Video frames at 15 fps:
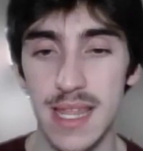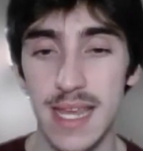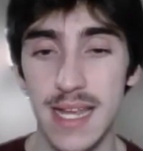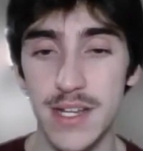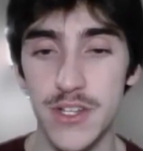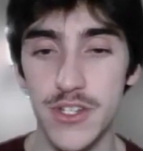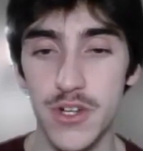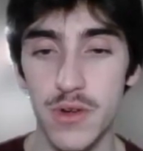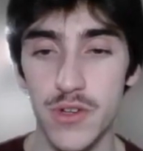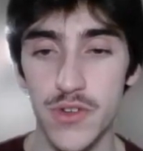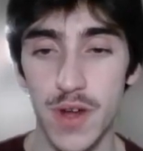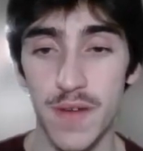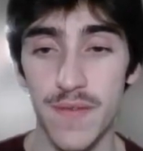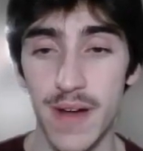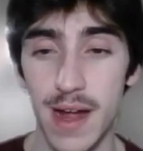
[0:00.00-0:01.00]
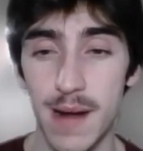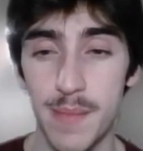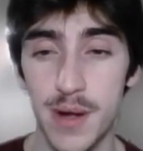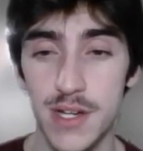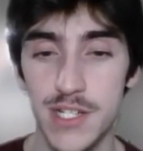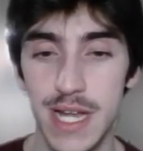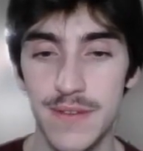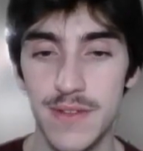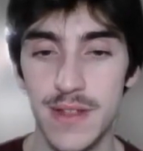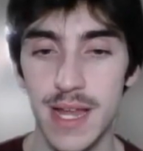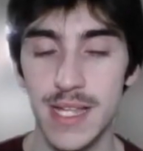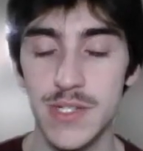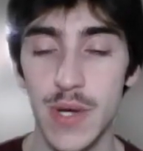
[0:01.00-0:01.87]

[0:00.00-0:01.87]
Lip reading: they can just go straight Fire Punch after that.